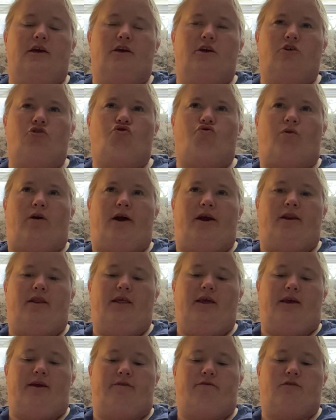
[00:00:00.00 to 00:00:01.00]
and dried
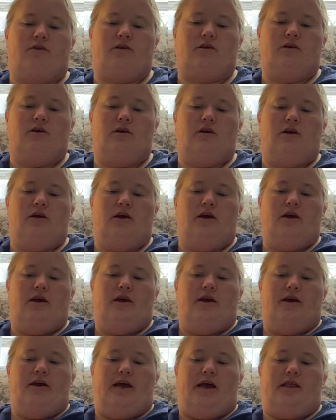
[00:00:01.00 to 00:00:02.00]
leaves.
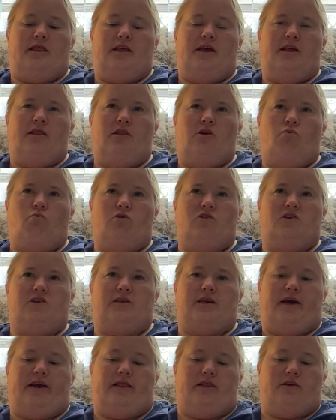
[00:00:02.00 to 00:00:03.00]
And then there was
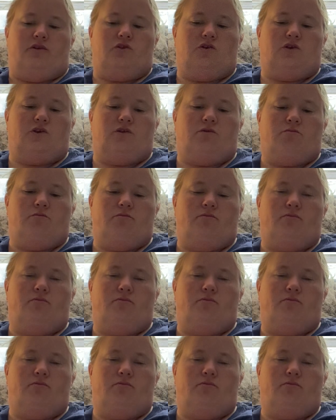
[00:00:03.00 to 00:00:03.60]
silence.